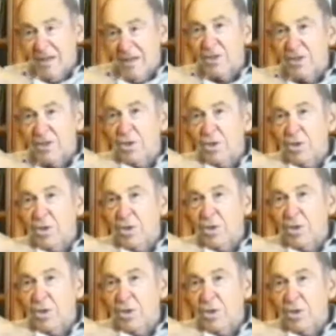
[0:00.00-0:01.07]

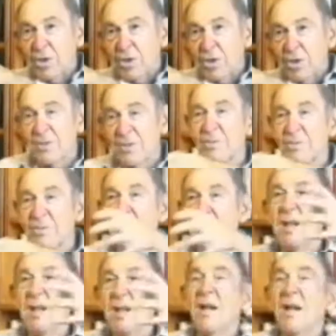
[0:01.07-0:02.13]
constituted by the atomisms.
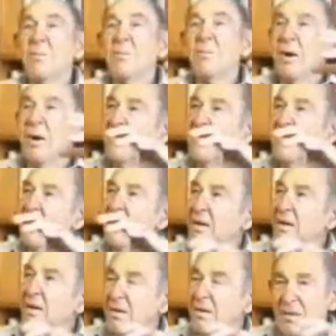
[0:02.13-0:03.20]
Above
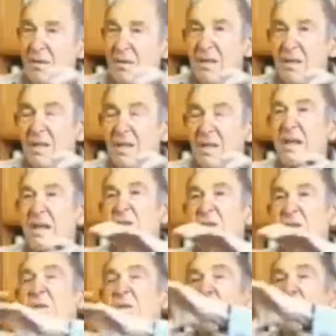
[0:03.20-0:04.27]
they are
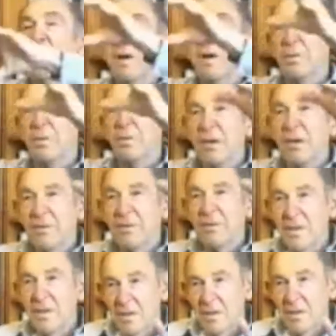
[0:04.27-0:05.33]
constituted by
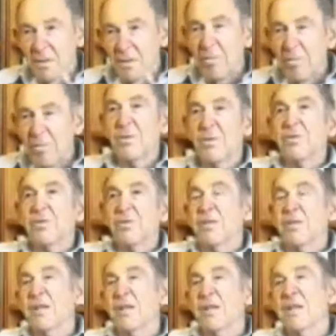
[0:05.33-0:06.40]
whatever
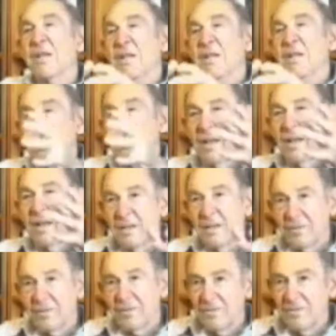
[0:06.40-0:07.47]
bounds the
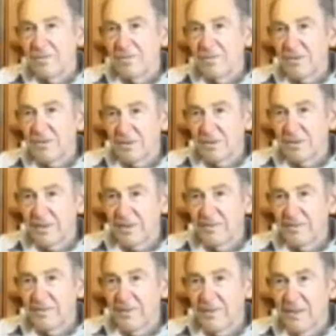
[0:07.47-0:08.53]
collective.
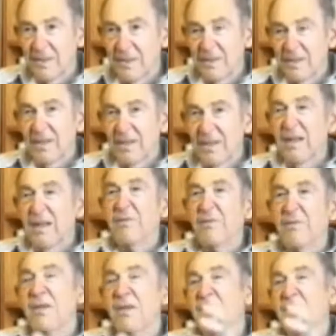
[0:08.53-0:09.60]
Okay?
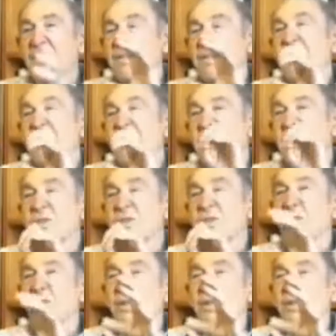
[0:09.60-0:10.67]
If
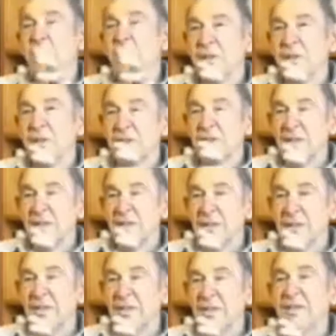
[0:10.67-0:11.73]
it's all completely
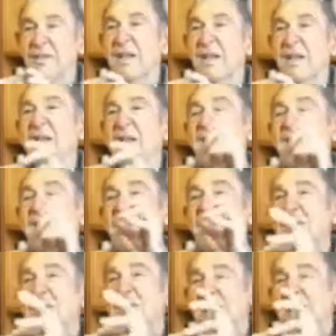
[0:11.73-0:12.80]
self-contained,
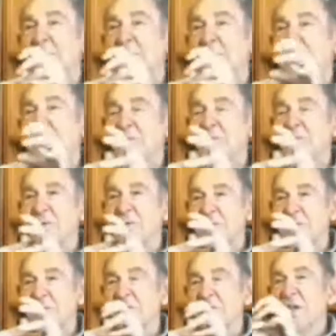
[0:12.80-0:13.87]
the same
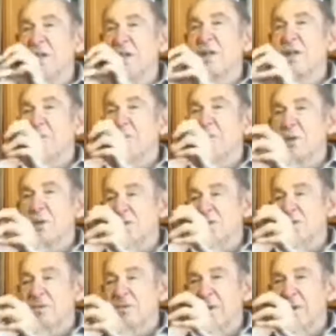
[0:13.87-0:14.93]
forces
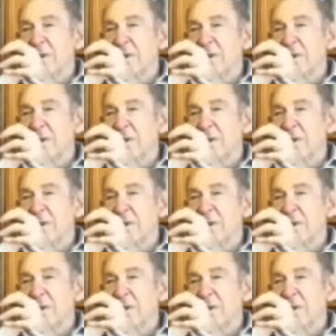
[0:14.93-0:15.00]
which are